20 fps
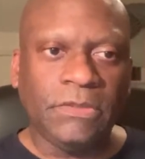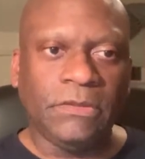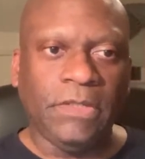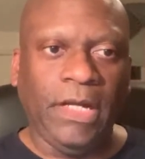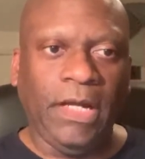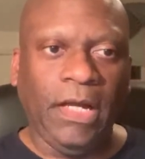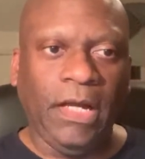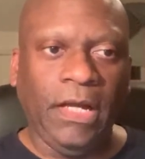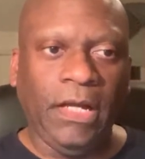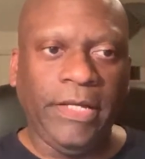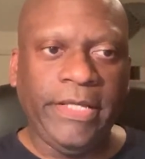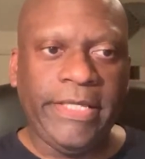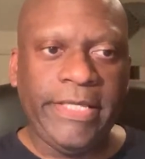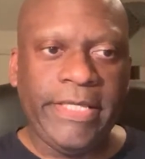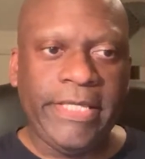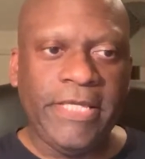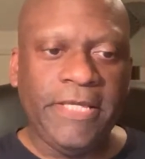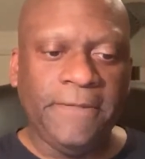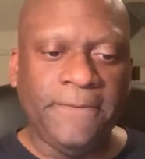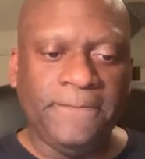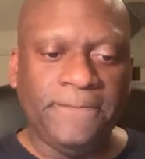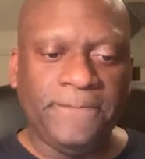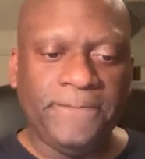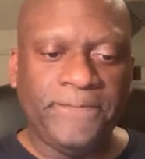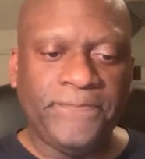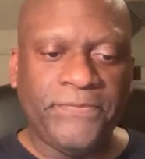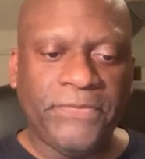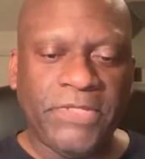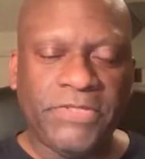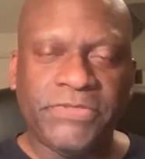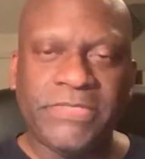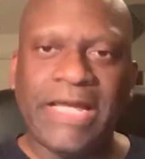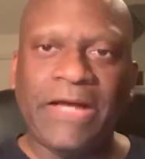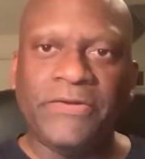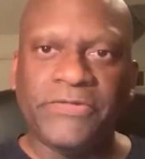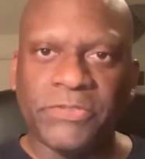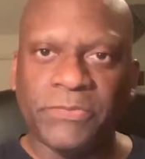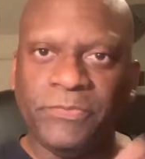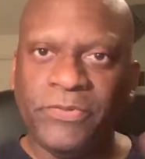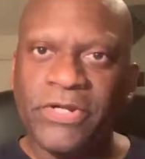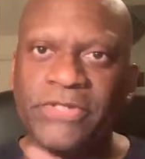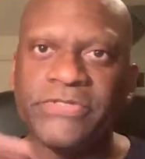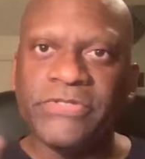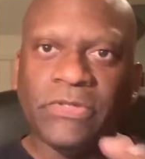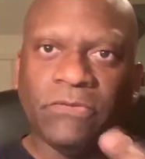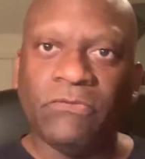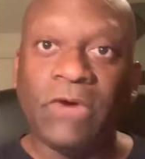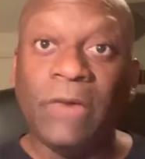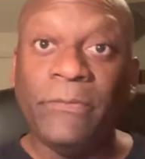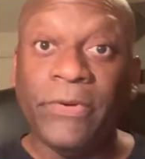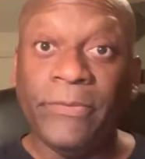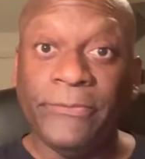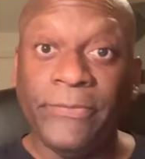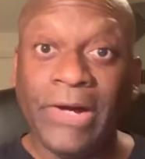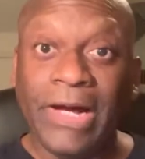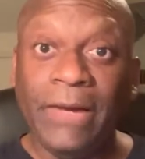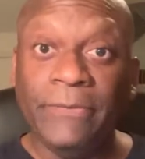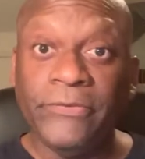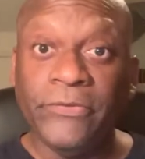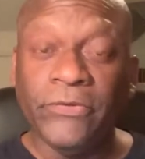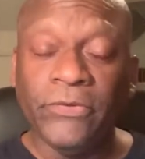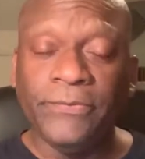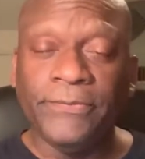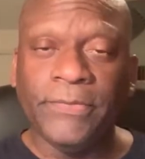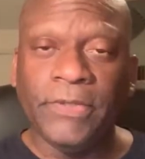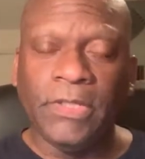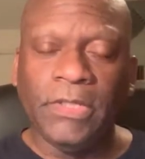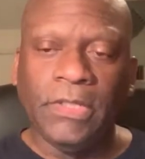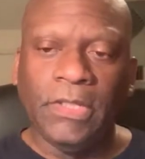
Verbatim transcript: uh, he is now the president of the Robert Bobb Group.